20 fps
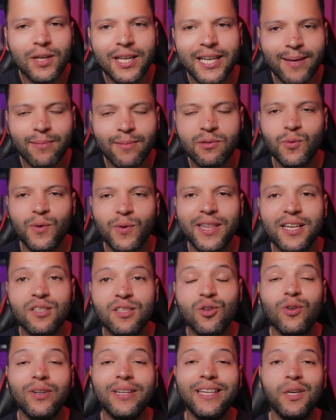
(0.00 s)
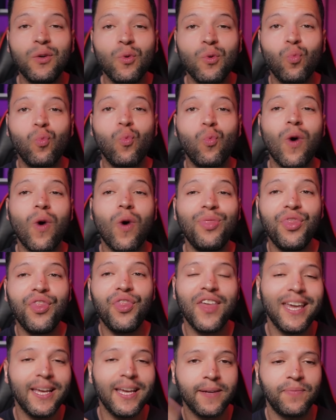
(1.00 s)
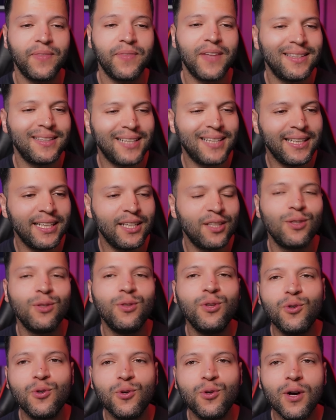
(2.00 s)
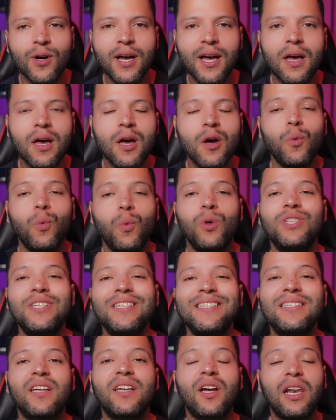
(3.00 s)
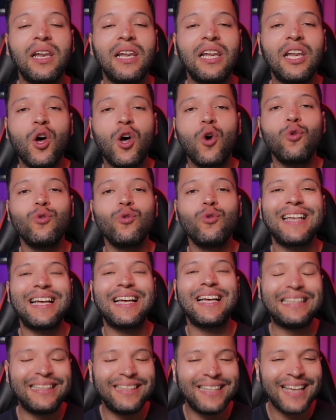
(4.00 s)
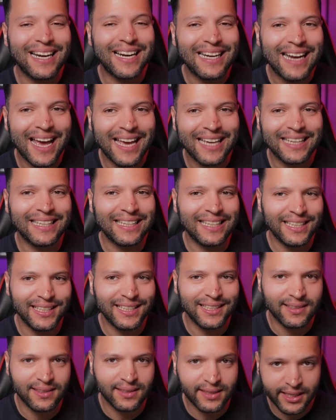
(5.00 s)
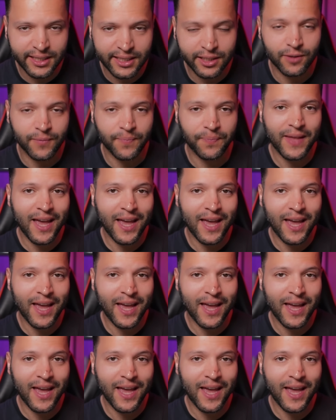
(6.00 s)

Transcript: Williams? Well, there's only one thing that they need to do, which is close the Nike deal.